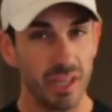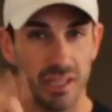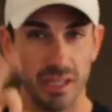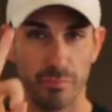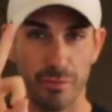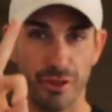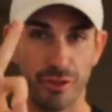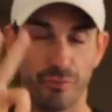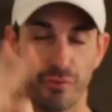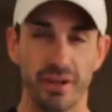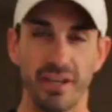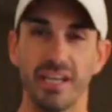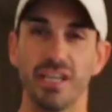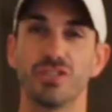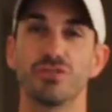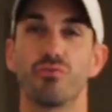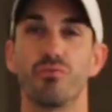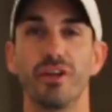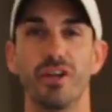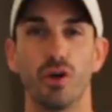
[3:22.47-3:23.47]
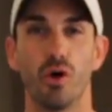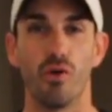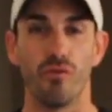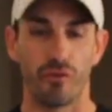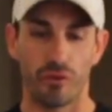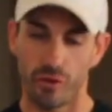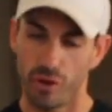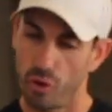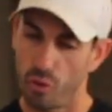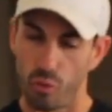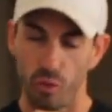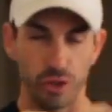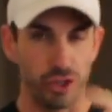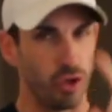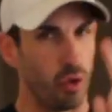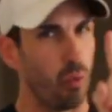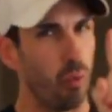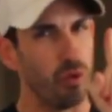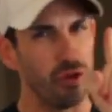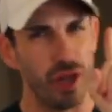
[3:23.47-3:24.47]
Number three is read over
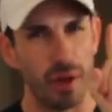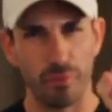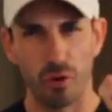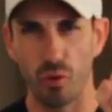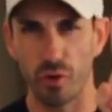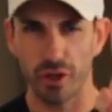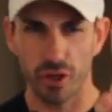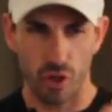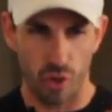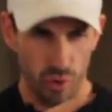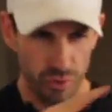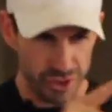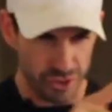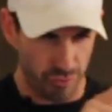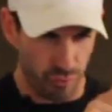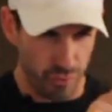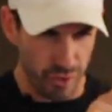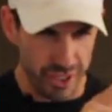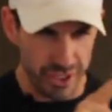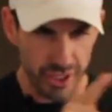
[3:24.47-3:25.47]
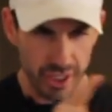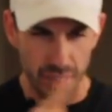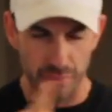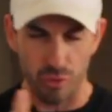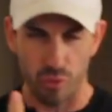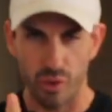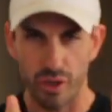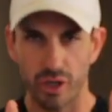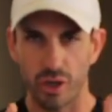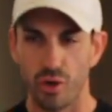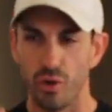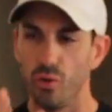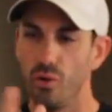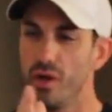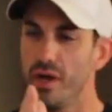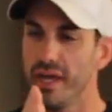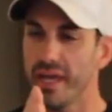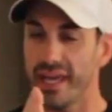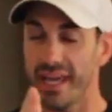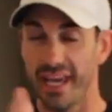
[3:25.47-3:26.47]
your number one goal. Just read your number one
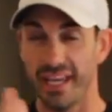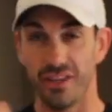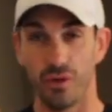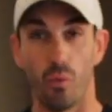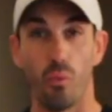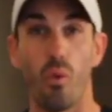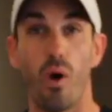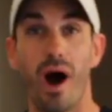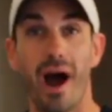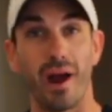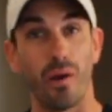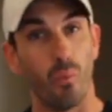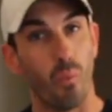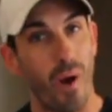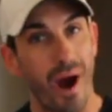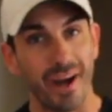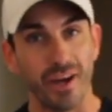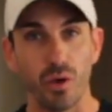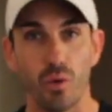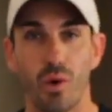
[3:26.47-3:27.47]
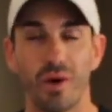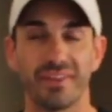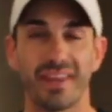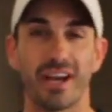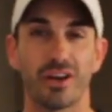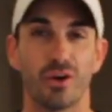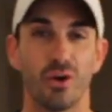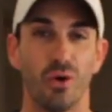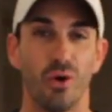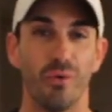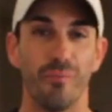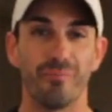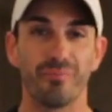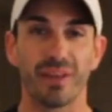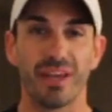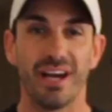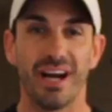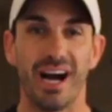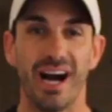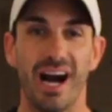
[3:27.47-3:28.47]
goal and the why. Why do you want that goal?
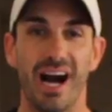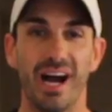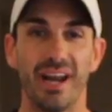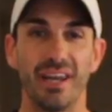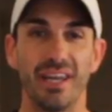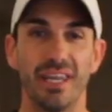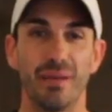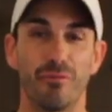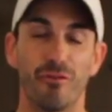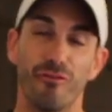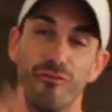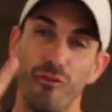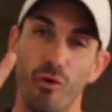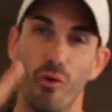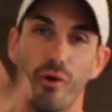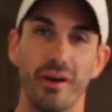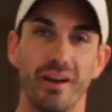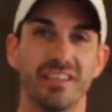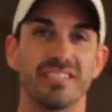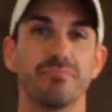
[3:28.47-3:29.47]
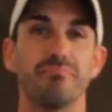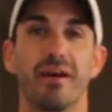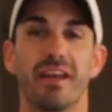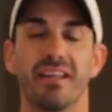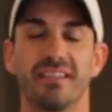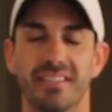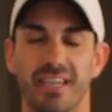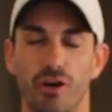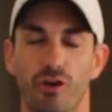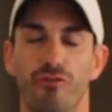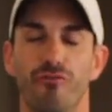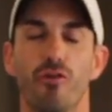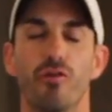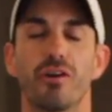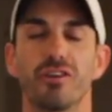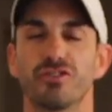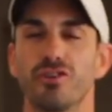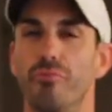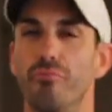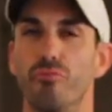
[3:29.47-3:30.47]
Uh, number four is meditate or
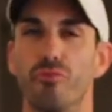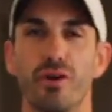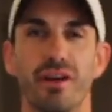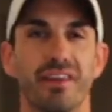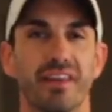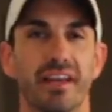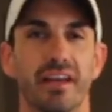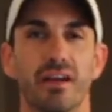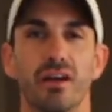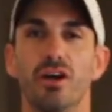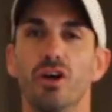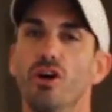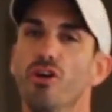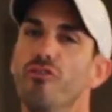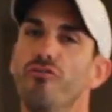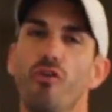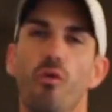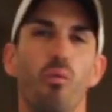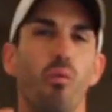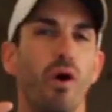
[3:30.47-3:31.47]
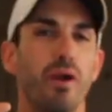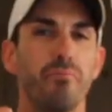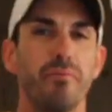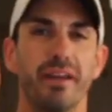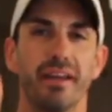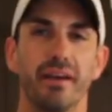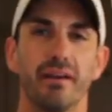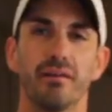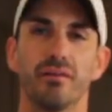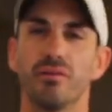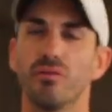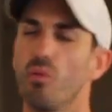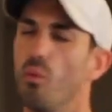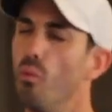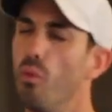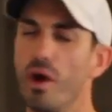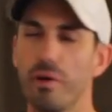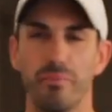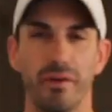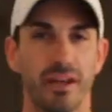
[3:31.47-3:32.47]
focus on breathing for one minute.
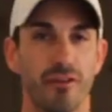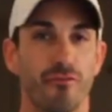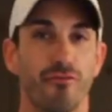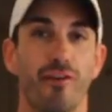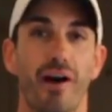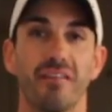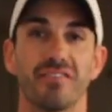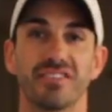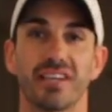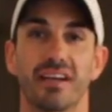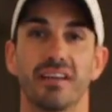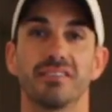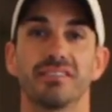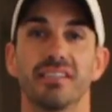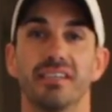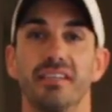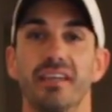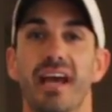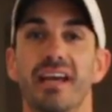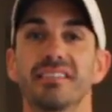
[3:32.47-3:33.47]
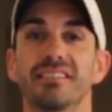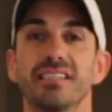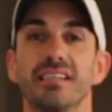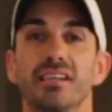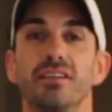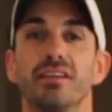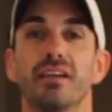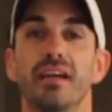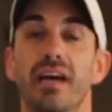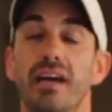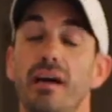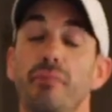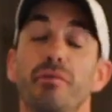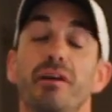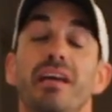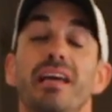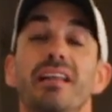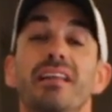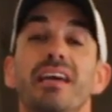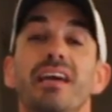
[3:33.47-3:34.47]
One minute, five seconds in, exhaling, I
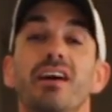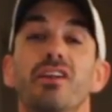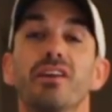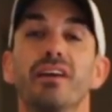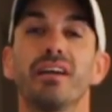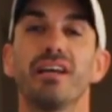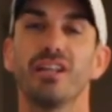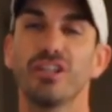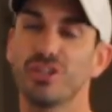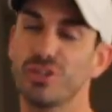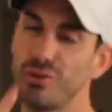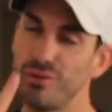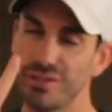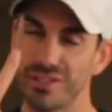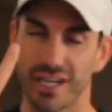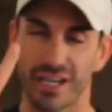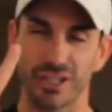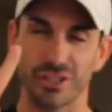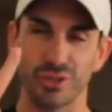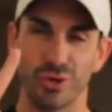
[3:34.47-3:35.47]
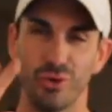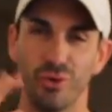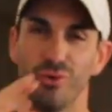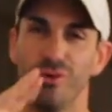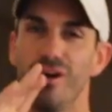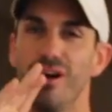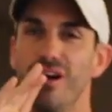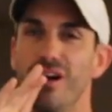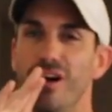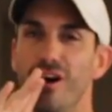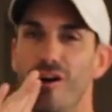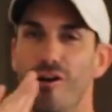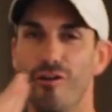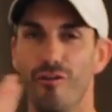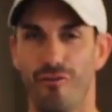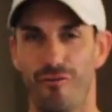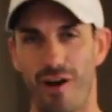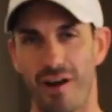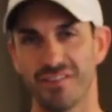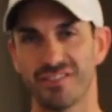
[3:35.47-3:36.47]
mean, inhaling, two seconds hold,
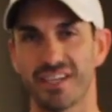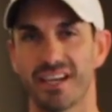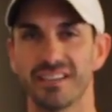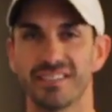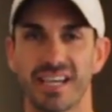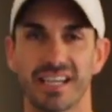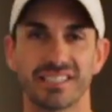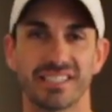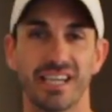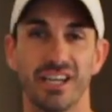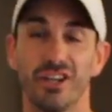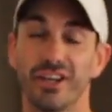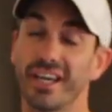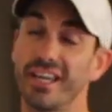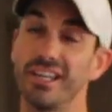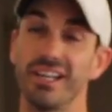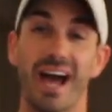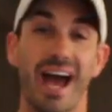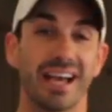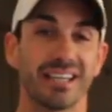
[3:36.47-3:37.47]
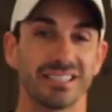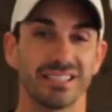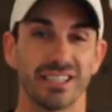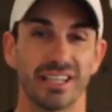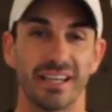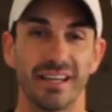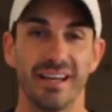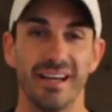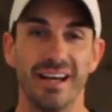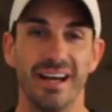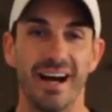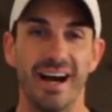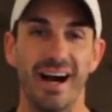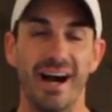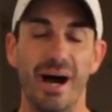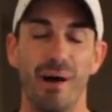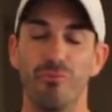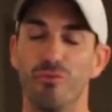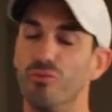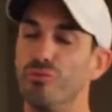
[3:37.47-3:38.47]
five seconds exhaling. And lastly,
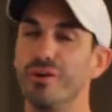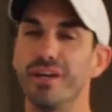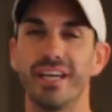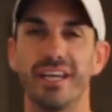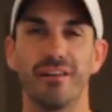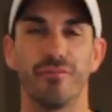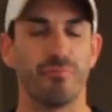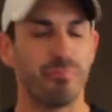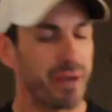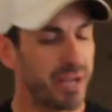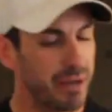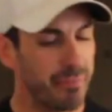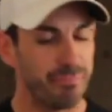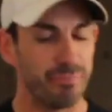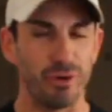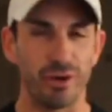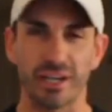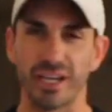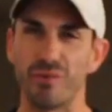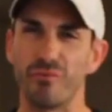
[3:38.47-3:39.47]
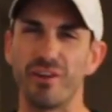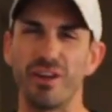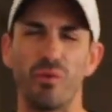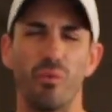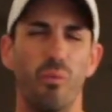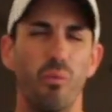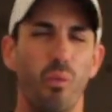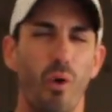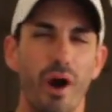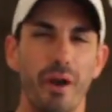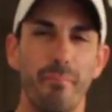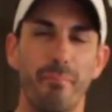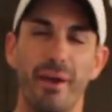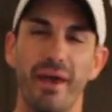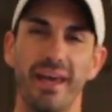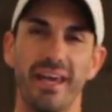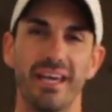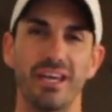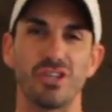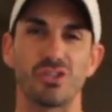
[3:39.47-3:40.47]
um, read. Pick a book and read one
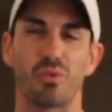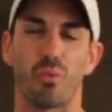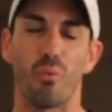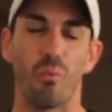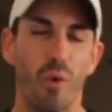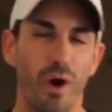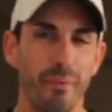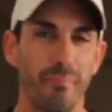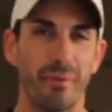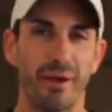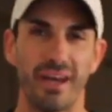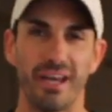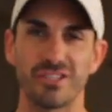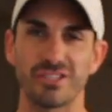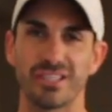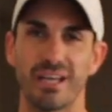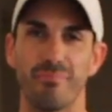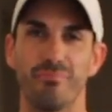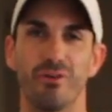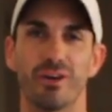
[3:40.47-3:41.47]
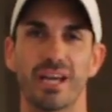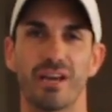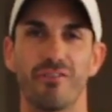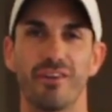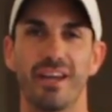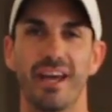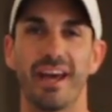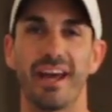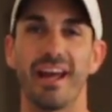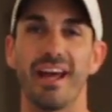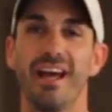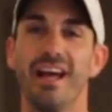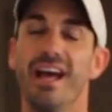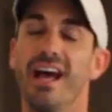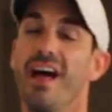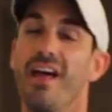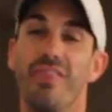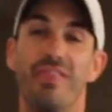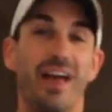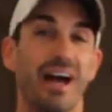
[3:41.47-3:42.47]
page, one page in that book every day.
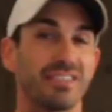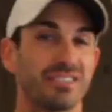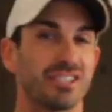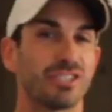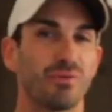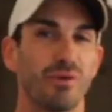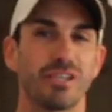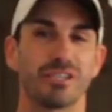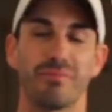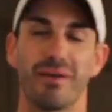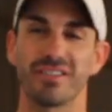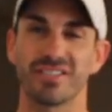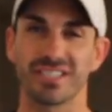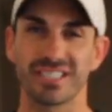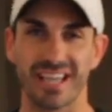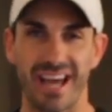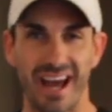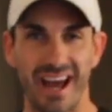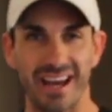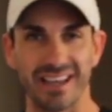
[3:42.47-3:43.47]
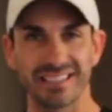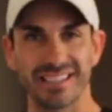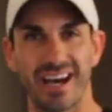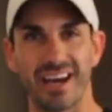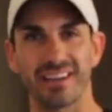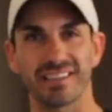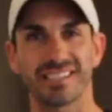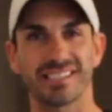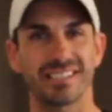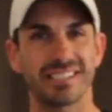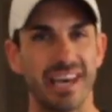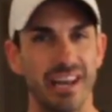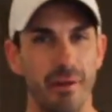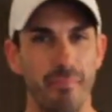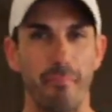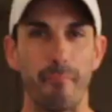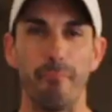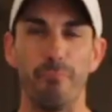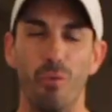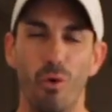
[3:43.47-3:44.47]
That's this week's message, guys how to set
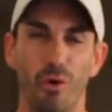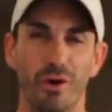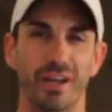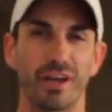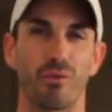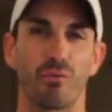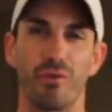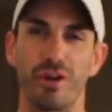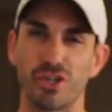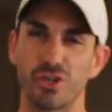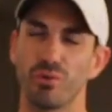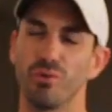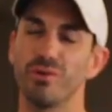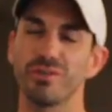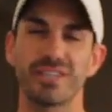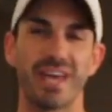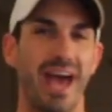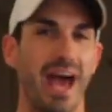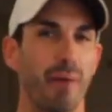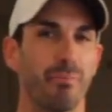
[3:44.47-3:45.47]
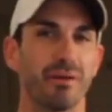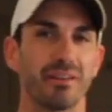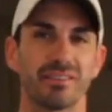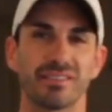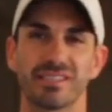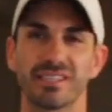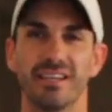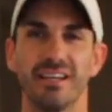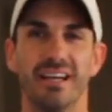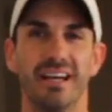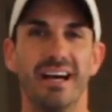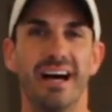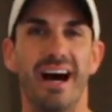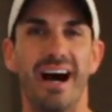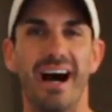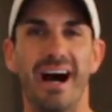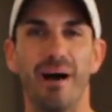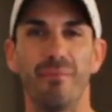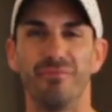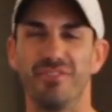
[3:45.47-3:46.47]
up morning rituals, habits,
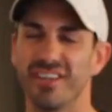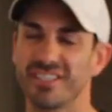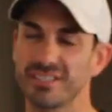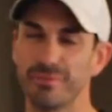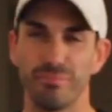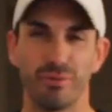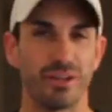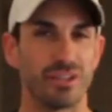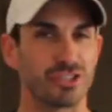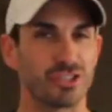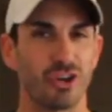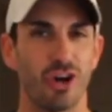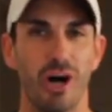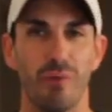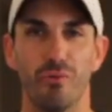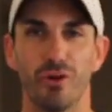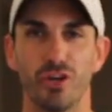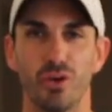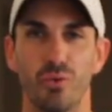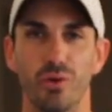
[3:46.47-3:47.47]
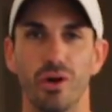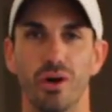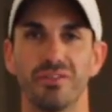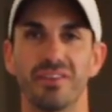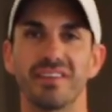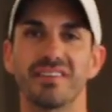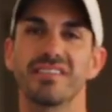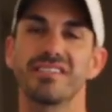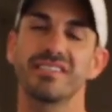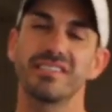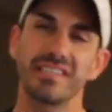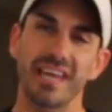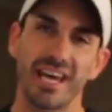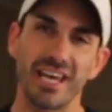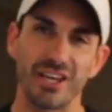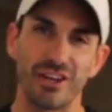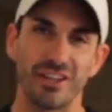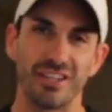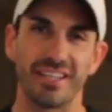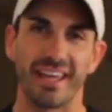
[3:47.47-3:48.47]
um, disciplines, call them what you will, to
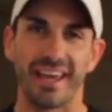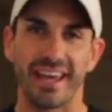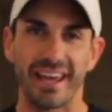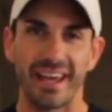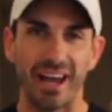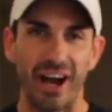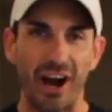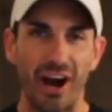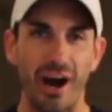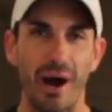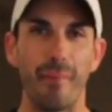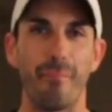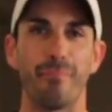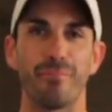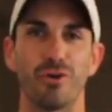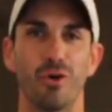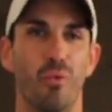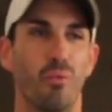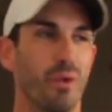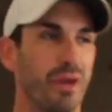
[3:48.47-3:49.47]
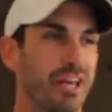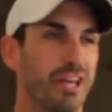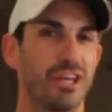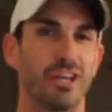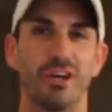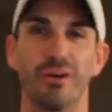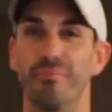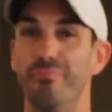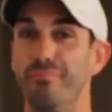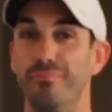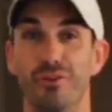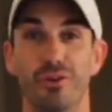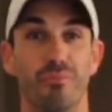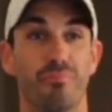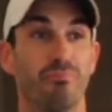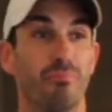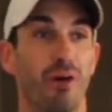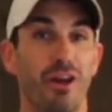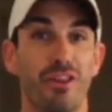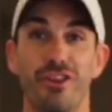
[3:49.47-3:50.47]
set your day up, your week, your, your
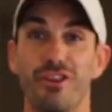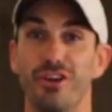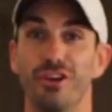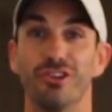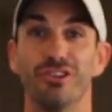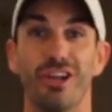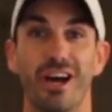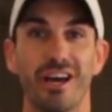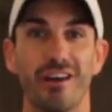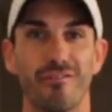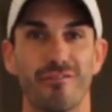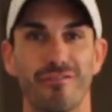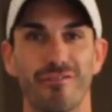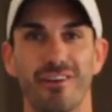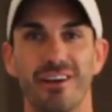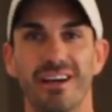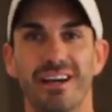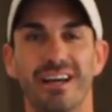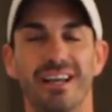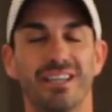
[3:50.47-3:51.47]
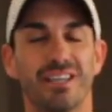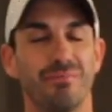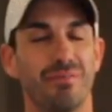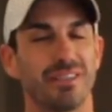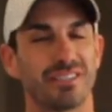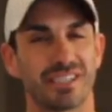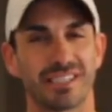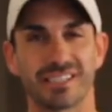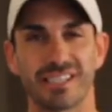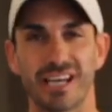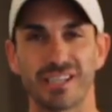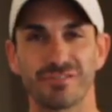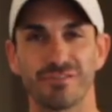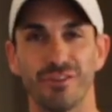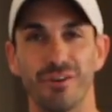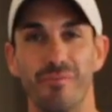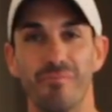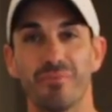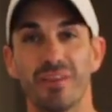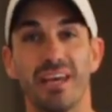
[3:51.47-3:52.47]
month, your life to be
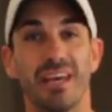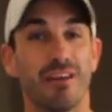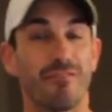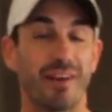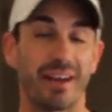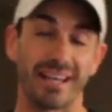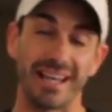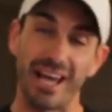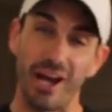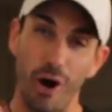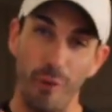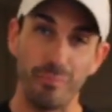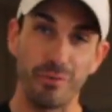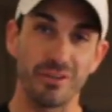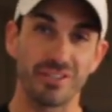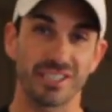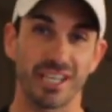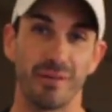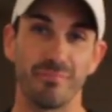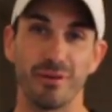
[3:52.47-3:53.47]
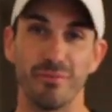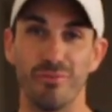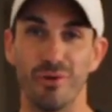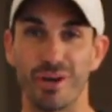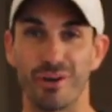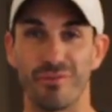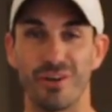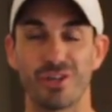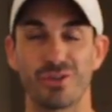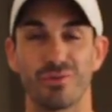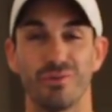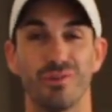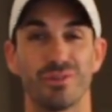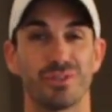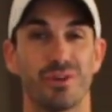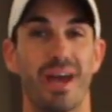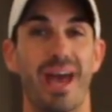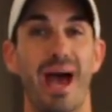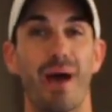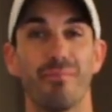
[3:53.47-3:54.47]
successful. If I can help you set up your morning
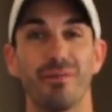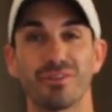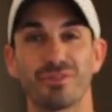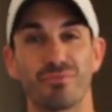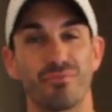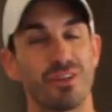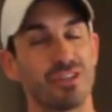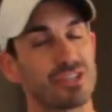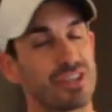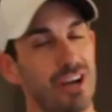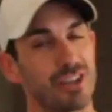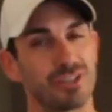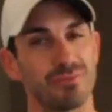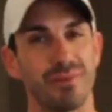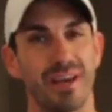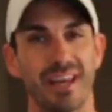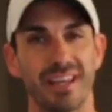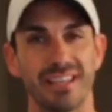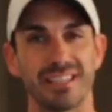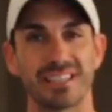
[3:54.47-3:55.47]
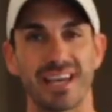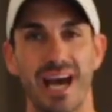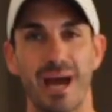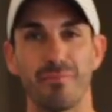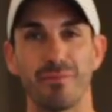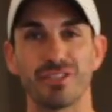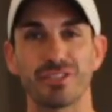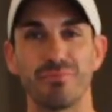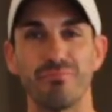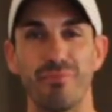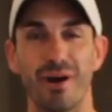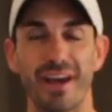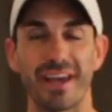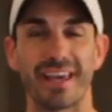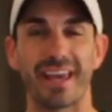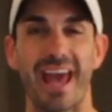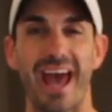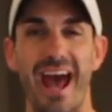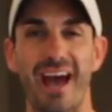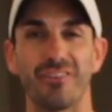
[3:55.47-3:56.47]
rituals or habits, reach out to me anytime. It's
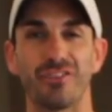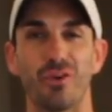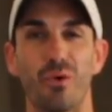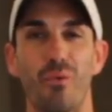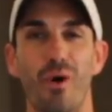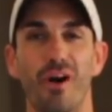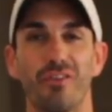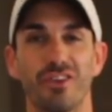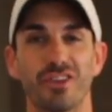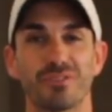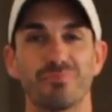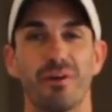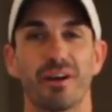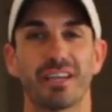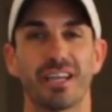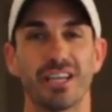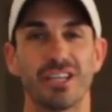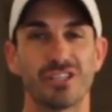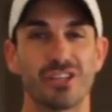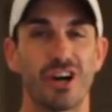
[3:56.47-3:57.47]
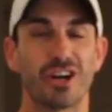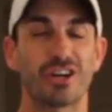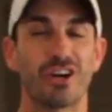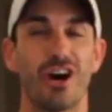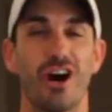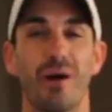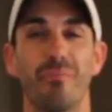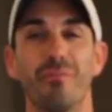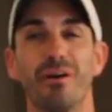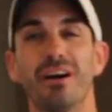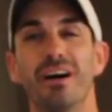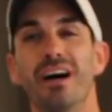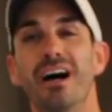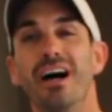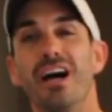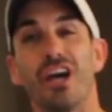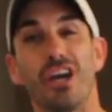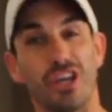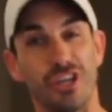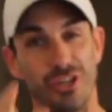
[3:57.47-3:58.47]
mike at thewellnessbucket.com.
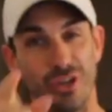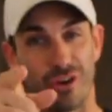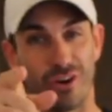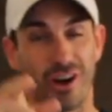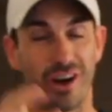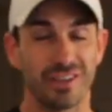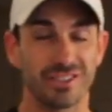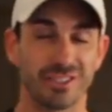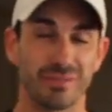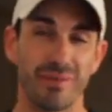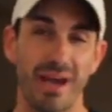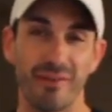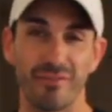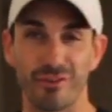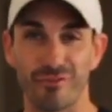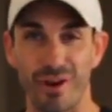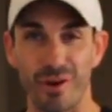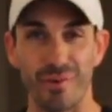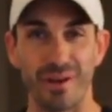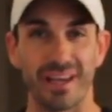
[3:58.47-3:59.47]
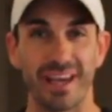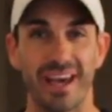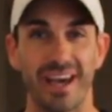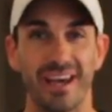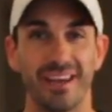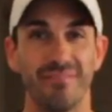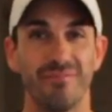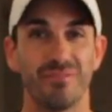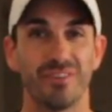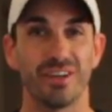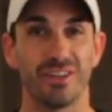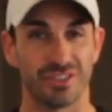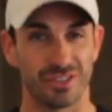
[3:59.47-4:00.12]
You're awesome. Have a great week ahead.